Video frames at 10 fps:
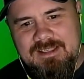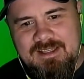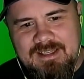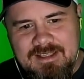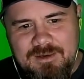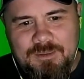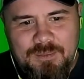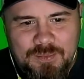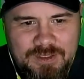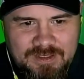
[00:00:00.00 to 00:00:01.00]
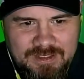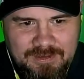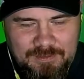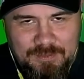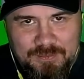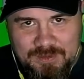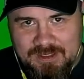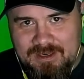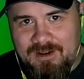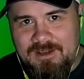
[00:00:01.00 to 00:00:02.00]
these are really,
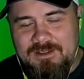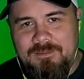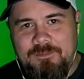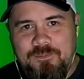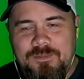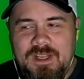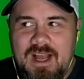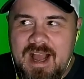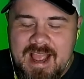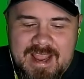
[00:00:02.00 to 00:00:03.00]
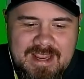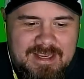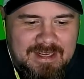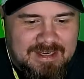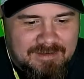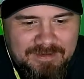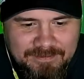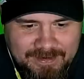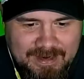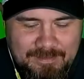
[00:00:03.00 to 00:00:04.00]
really awesome. I never
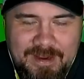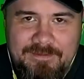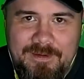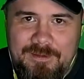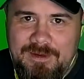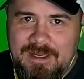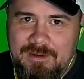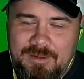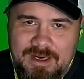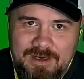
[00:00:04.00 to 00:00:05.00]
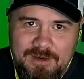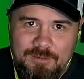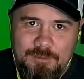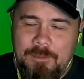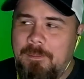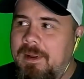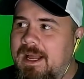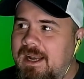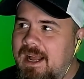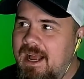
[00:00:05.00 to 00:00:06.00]
forget my phone anywhere I go,
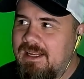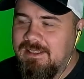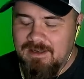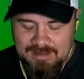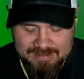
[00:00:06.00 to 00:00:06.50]
but I started